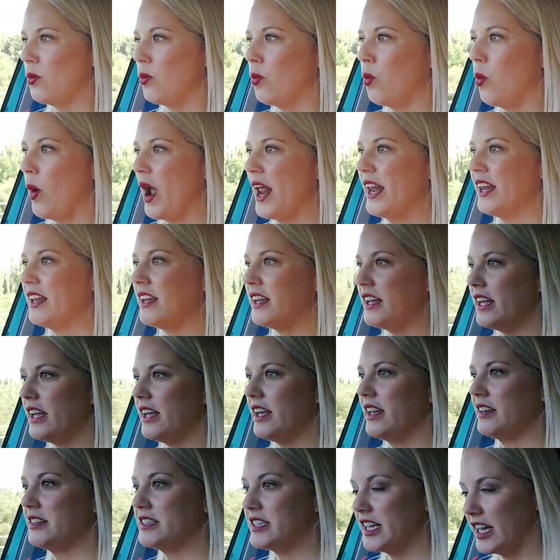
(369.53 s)
when
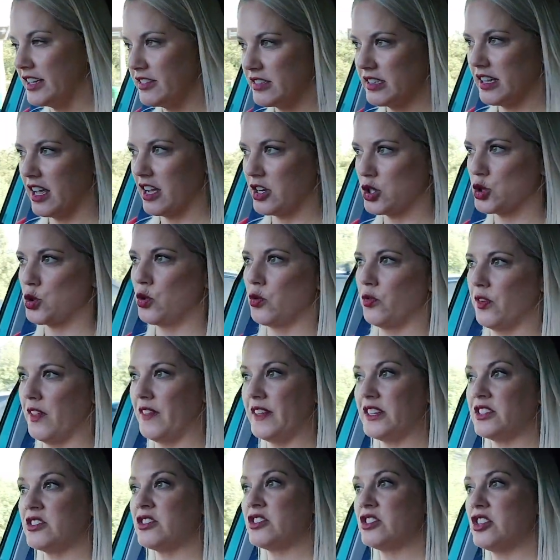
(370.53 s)
it does cut off and
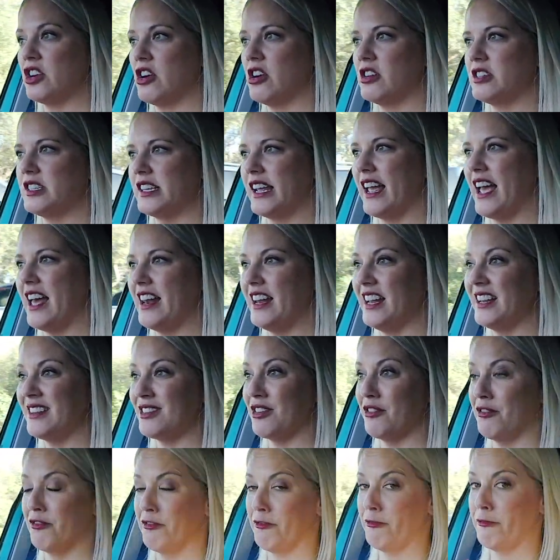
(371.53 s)
then start again, it's
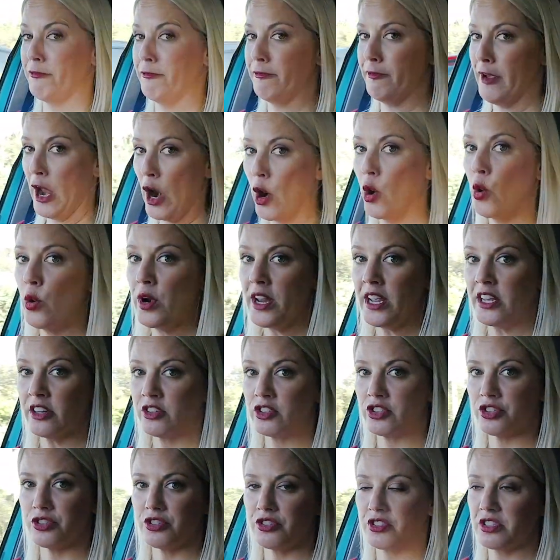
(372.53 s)
very
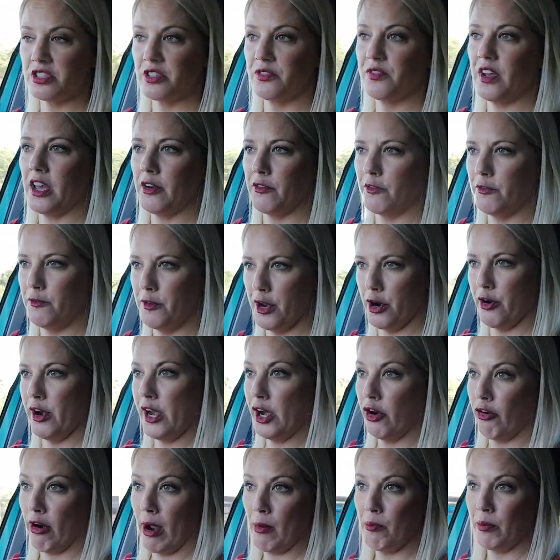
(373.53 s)
intrusive and very
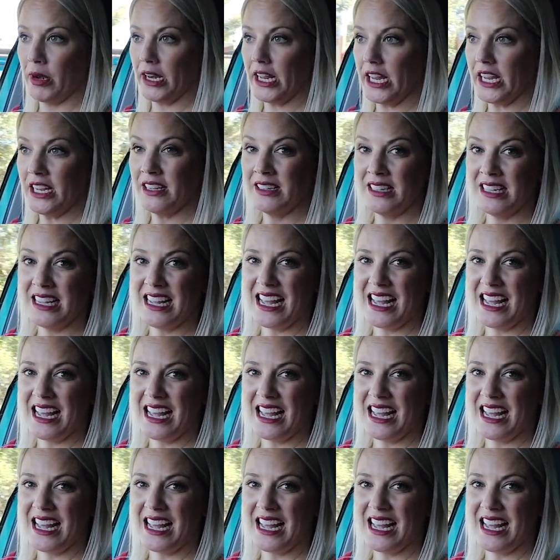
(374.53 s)
grumbly.